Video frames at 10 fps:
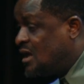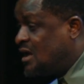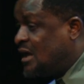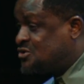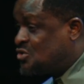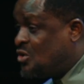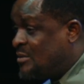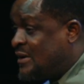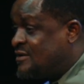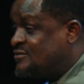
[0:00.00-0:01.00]
I should look all
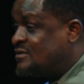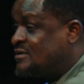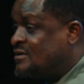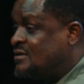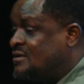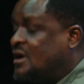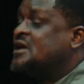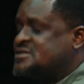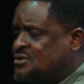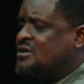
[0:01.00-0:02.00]
my life. Ah, I
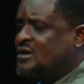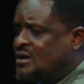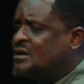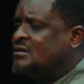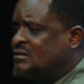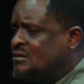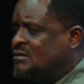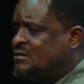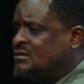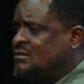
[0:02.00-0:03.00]
said, okay.
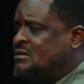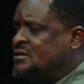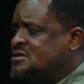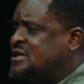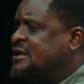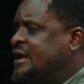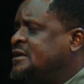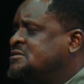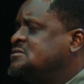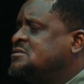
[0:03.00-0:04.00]
He said,
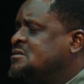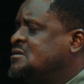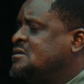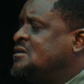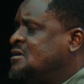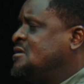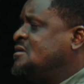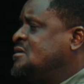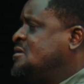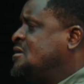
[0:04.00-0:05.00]
then,
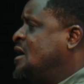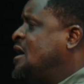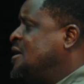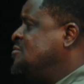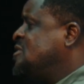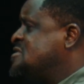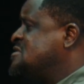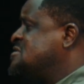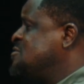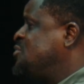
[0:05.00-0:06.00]
um, it
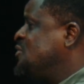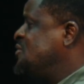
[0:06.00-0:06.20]
is simple.